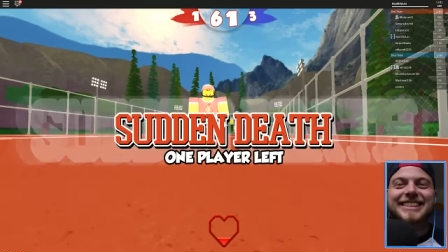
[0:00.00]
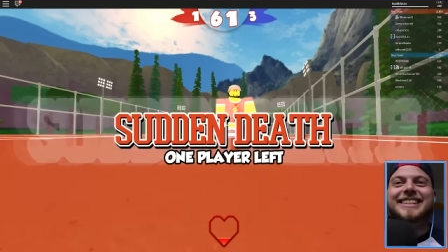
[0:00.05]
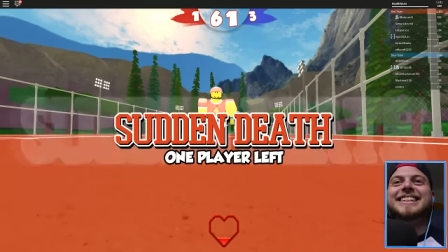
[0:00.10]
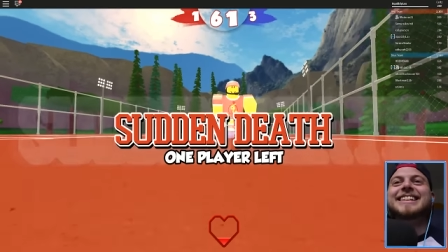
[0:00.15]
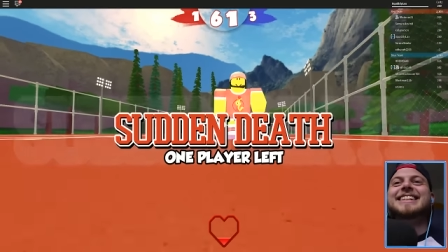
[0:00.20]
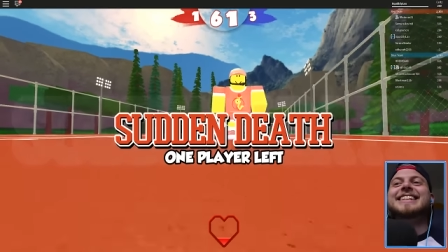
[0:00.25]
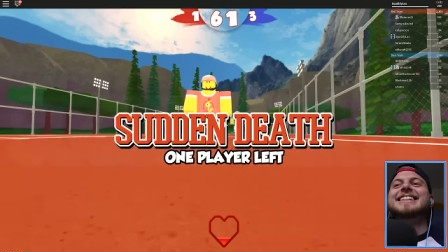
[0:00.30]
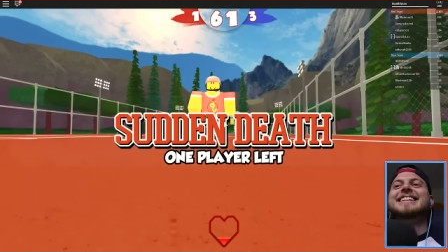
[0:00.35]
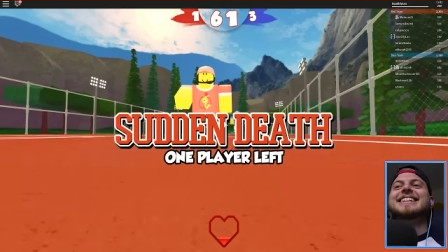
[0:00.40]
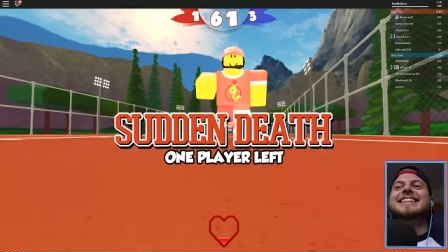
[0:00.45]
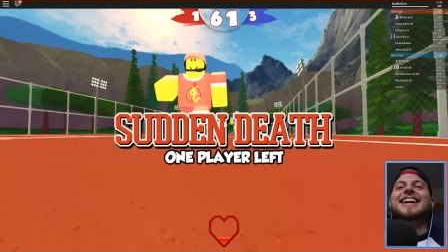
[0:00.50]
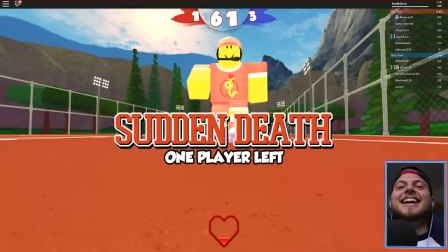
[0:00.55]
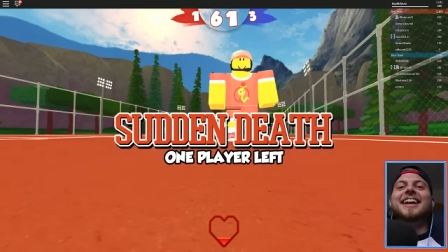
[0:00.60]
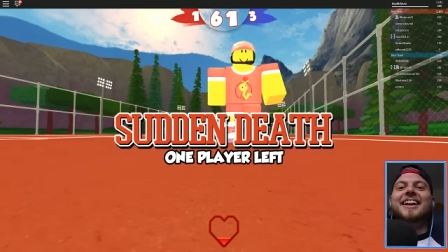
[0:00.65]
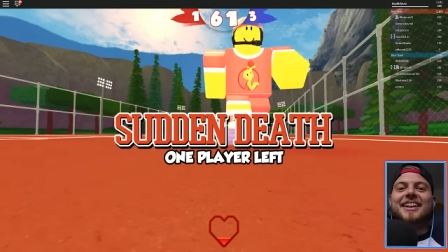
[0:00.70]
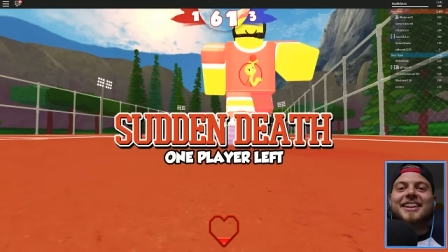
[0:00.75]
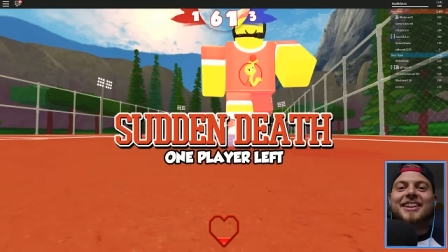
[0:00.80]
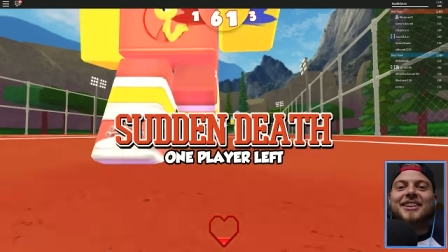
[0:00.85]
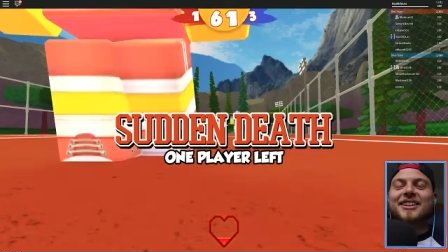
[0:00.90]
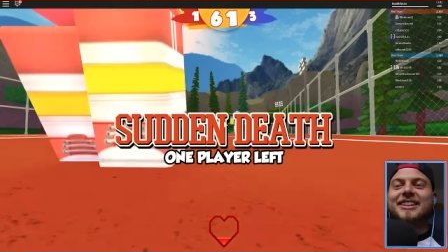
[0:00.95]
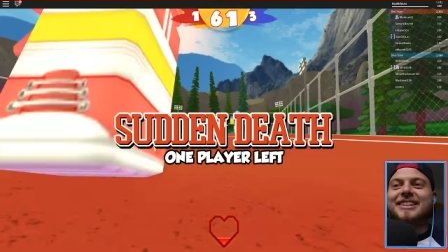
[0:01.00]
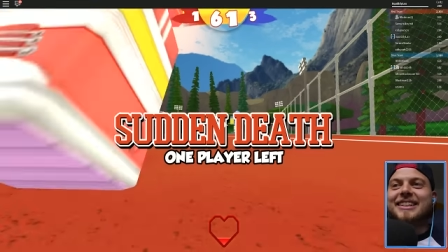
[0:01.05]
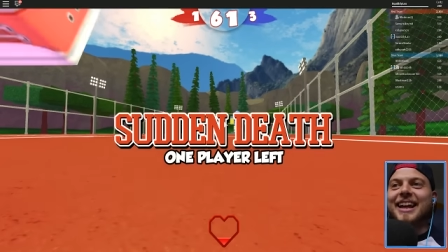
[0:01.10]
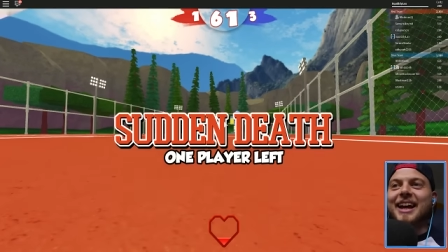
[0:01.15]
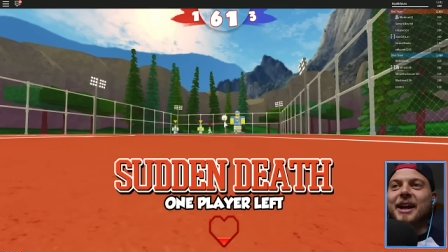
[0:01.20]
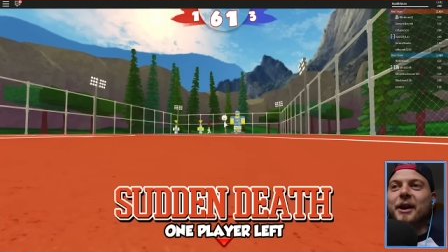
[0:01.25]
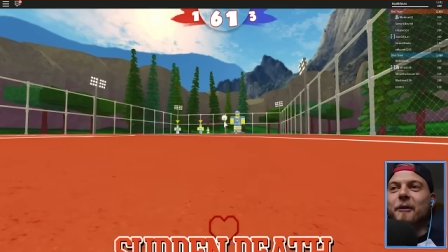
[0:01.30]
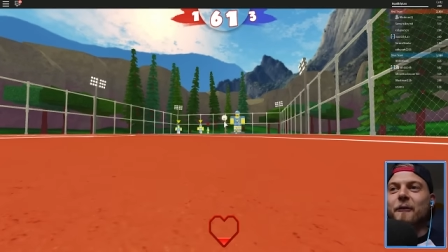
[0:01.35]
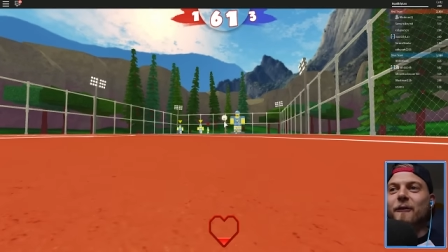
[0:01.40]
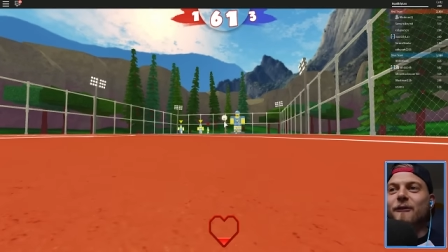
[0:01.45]
oh,
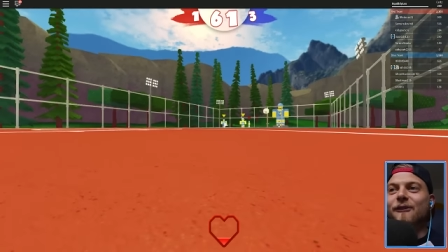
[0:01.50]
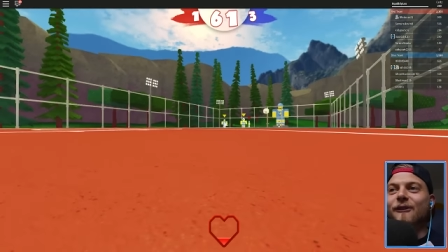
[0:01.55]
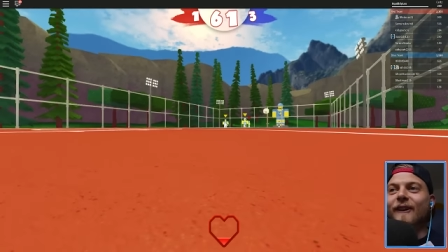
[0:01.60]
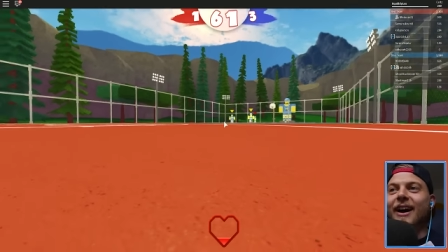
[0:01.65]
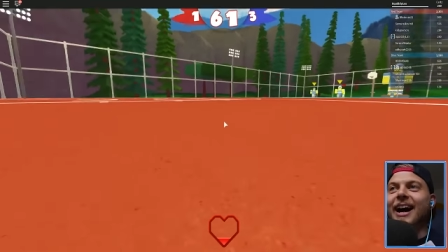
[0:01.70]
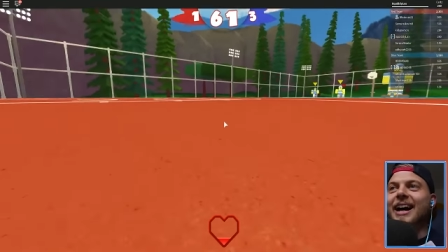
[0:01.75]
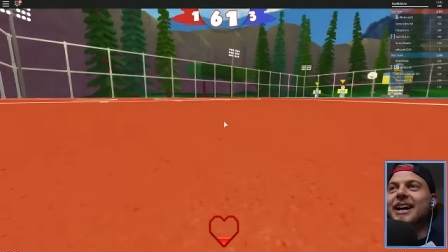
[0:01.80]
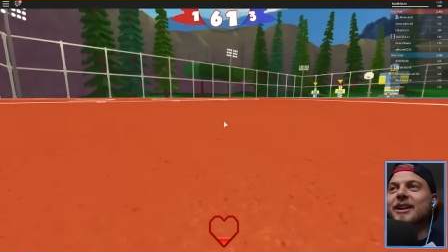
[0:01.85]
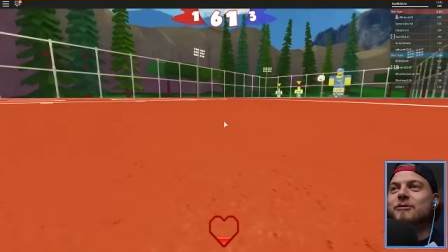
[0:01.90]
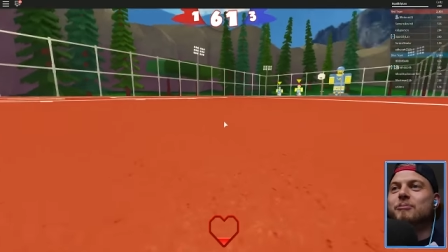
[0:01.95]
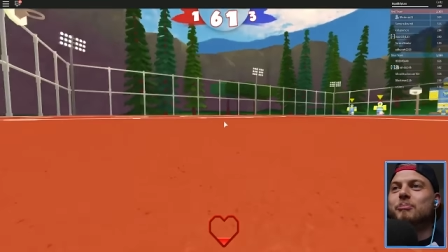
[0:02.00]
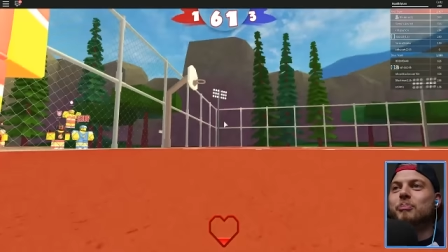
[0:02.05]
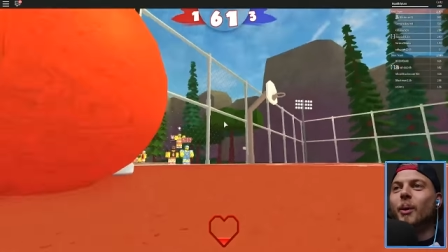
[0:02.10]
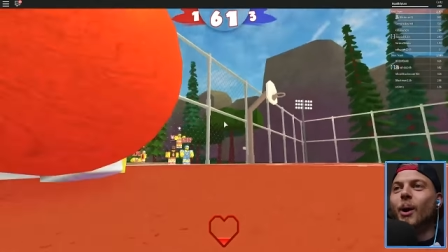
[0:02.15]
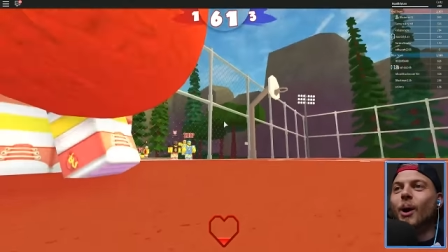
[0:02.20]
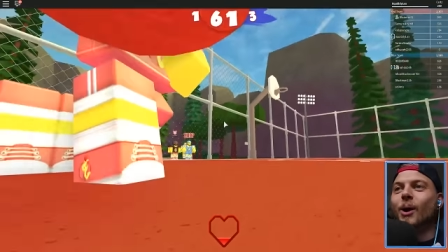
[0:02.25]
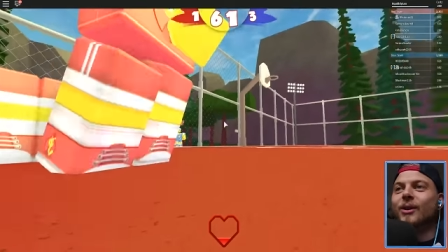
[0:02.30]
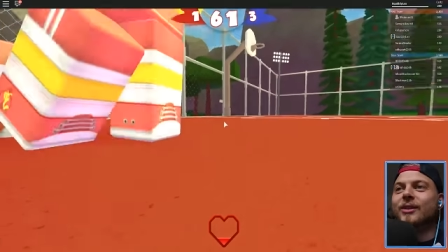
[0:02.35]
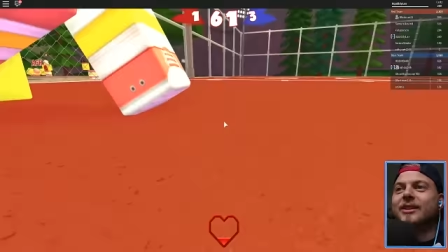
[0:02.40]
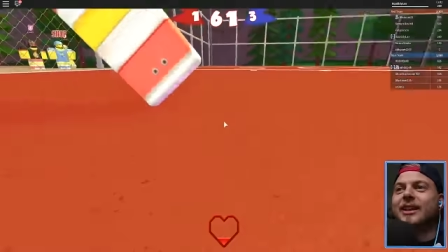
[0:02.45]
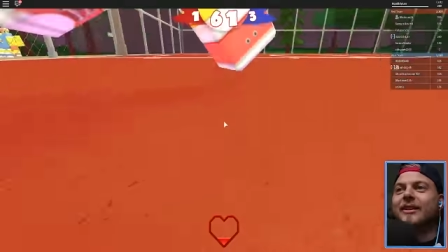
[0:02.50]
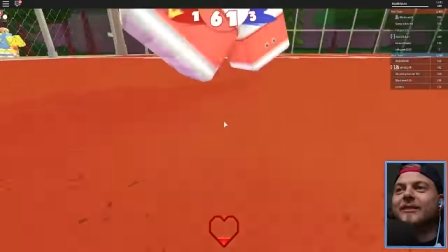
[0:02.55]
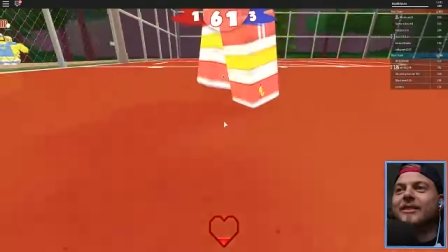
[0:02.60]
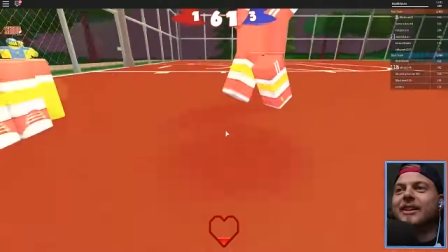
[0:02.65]
was, like that was five balls